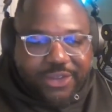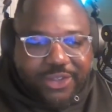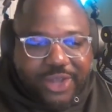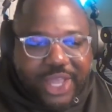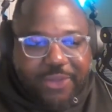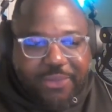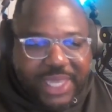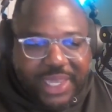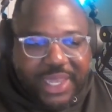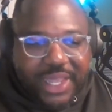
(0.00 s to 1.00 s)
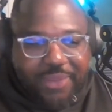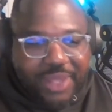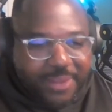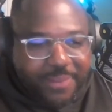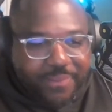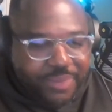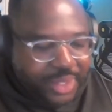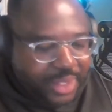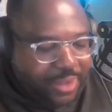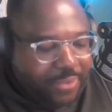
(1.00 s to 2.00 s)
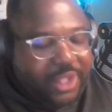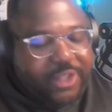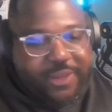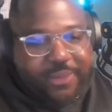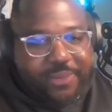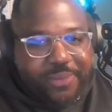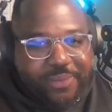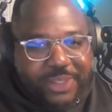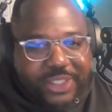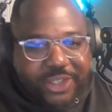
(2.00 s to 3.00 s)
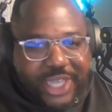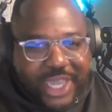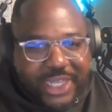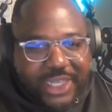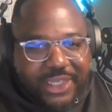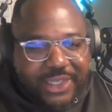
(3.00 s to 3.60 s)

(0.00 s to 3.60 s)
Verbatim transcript: So help me, help him. Welcome, Mister Kenny